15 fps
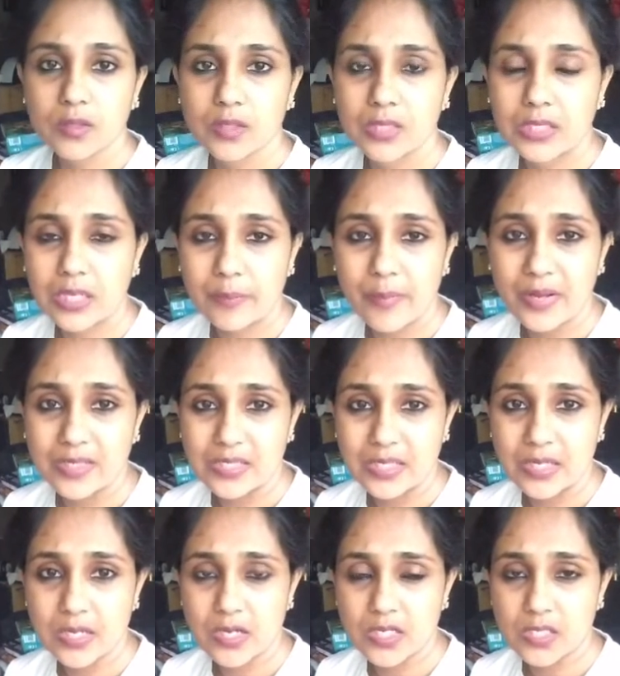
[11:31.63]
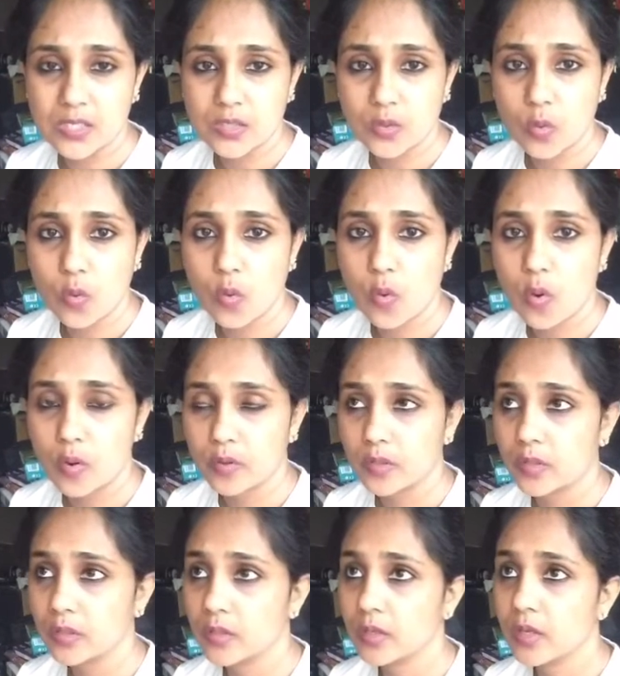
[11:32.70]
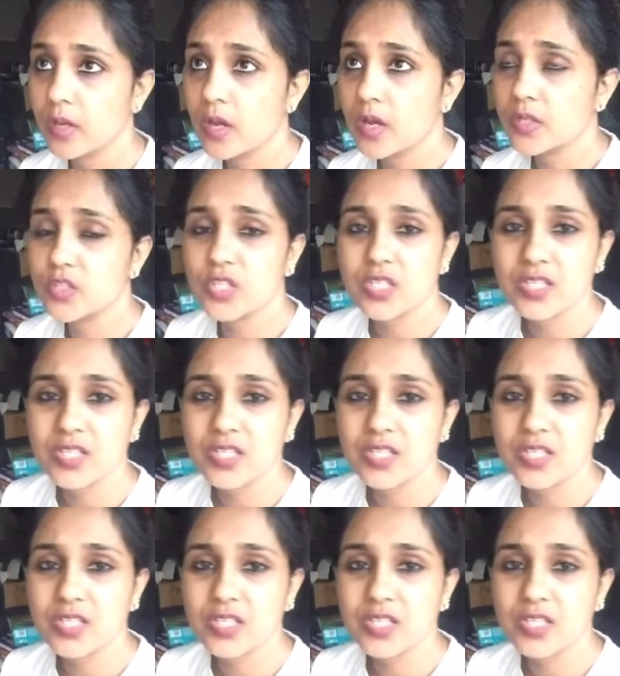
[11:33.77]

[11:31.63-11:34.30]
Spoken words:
commenting yes, no, or just